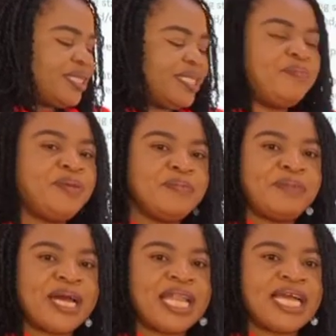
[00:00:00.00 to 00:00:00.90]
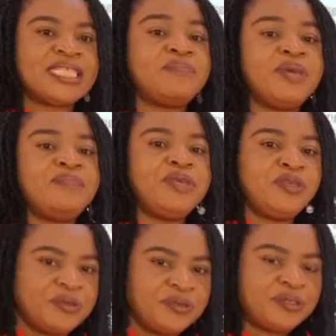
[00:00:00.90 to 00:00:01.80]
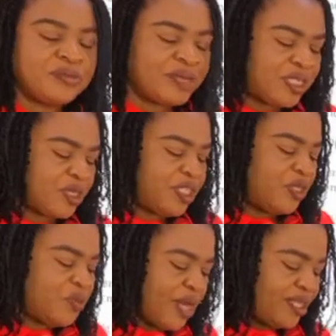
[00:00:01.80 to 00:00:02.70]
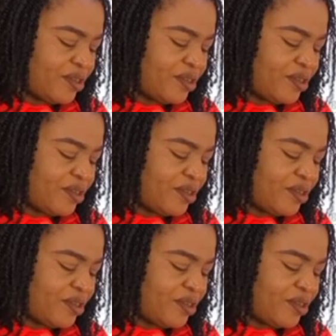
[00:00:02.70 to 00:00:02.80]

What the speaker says: the beam balance may be used to measure the weight